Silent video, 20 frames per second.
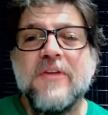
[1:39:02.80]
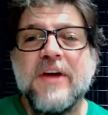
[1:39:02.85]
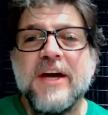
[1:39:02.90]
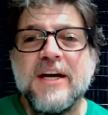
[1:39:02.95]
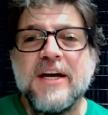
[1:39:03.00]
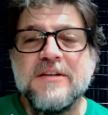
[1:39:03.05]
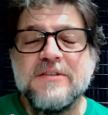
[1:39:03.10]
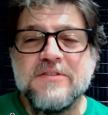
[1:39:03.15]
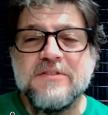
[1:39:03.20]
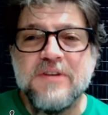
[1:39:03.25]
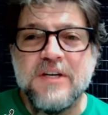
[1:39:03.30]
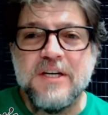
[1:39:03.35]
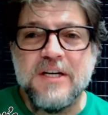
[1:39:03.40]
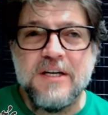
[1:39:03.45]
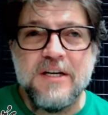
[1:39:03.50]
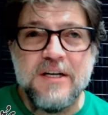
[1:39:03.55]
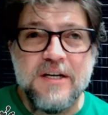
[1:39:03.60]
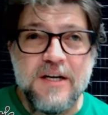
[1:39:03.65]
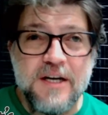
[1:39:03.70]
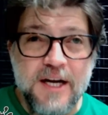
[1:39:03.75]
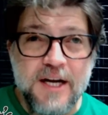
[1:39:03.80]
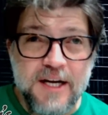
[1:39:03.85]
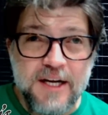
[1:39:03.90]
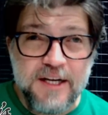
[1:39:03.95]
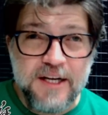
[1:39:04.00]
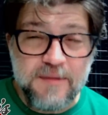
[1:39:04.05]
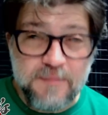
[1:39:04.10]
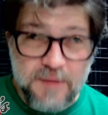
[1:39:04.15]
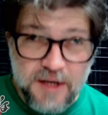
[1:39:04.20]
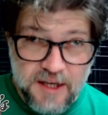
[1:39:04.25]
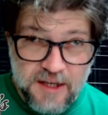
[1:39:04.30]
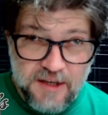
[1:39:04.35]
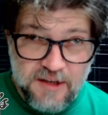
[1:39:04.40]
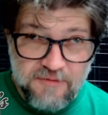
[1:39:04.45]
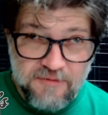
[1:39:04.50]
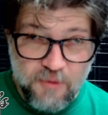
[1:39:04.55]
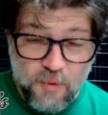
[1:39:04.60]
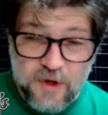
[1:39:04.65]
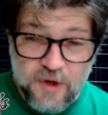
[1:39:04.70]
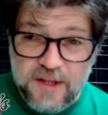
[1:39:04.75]
all that. I am a
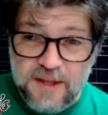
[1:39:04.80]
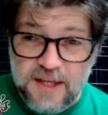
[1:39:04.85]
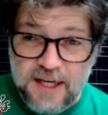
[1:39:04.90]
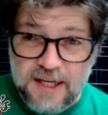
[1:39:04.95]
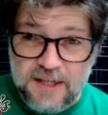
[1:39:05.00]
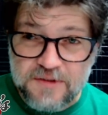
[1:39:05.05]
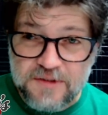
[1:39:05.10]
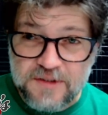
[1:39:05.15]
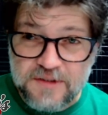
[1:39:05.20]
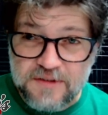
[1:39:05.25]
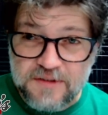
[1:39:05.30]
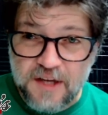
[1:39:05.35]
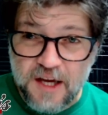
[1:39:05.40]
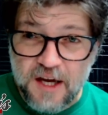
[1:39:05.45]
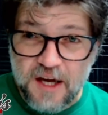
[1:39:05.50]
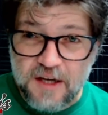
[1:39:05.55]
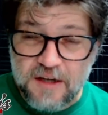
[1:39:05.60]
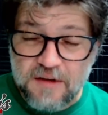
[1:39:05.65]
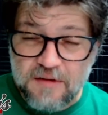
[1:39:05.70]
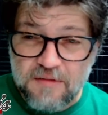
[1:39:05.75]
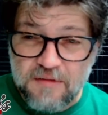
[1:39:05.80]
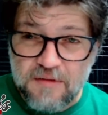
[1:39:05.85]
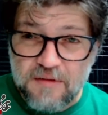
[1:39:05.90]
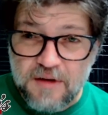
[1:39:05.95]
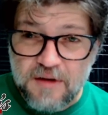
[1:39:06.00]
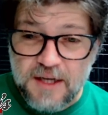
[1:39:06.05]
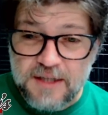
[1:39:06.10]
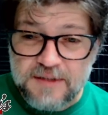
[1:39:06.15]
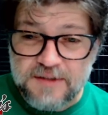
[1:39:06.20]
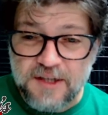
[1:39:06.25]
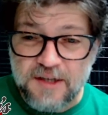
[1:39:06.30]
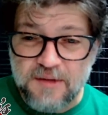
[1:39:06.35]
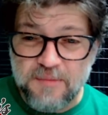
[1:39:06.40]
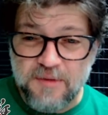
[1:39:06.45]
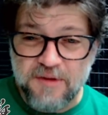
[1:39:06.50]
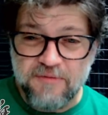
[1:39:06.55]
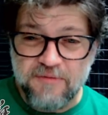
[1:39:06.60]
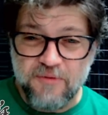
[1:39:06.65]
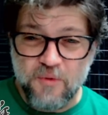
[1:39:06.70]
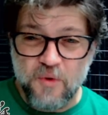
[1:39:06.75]
40 thousandths guy. I set
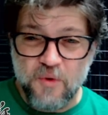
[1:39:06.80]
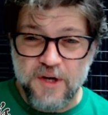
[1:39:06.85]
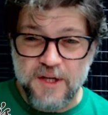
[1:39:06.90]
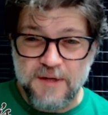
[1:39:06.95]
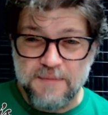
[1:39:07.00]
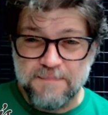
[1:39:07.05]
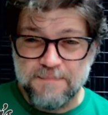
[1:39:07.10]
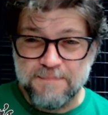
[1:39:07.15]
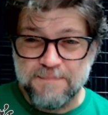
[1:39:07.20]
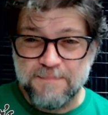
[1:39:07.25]
them at 40.